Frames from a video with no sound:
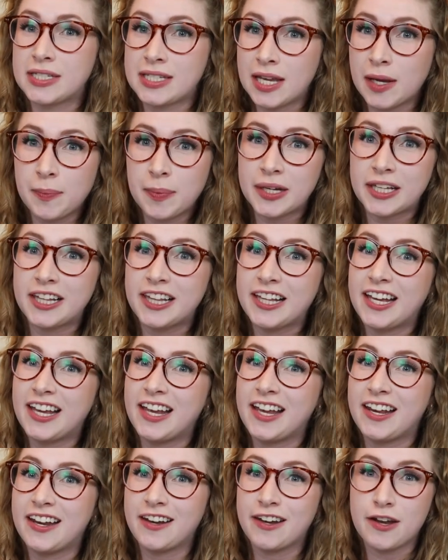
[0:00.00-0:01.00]

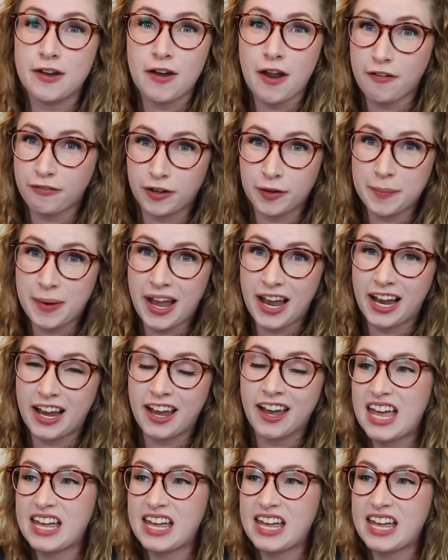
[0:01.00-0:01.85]
typically never make.